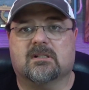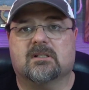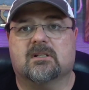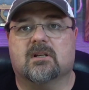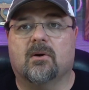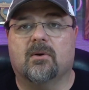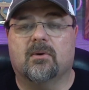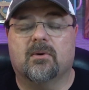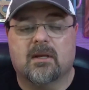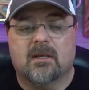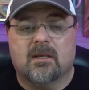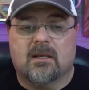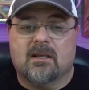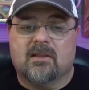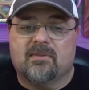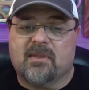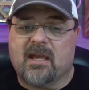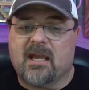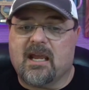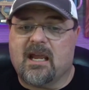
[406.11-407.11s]
So
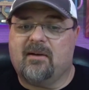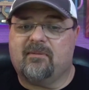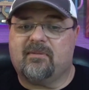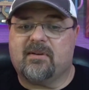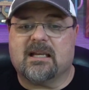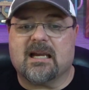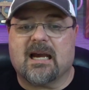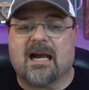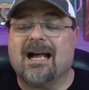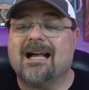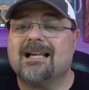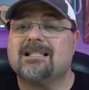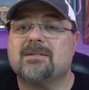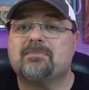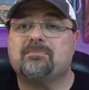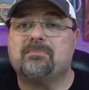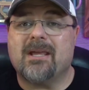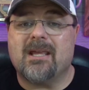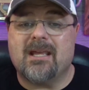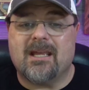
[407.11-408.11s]
they have Guy's
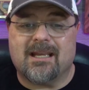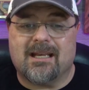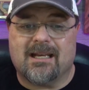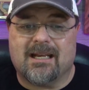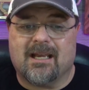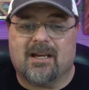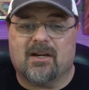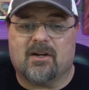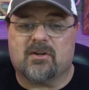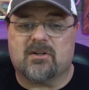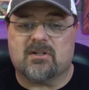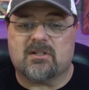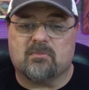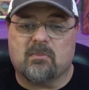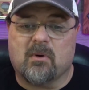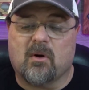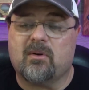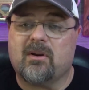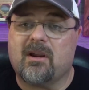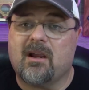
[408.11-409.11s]
Pig and Anchor
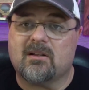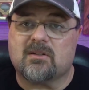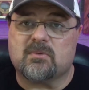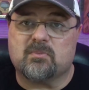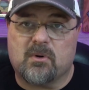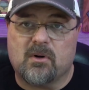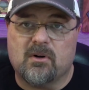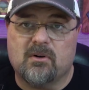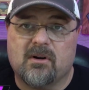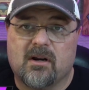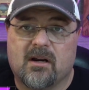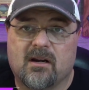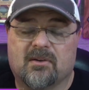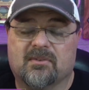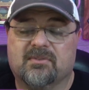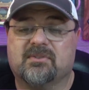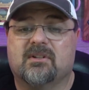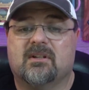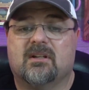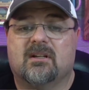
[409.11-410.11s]
Smokehouse
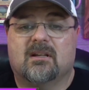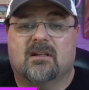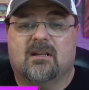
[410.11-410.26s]
Brewhouse.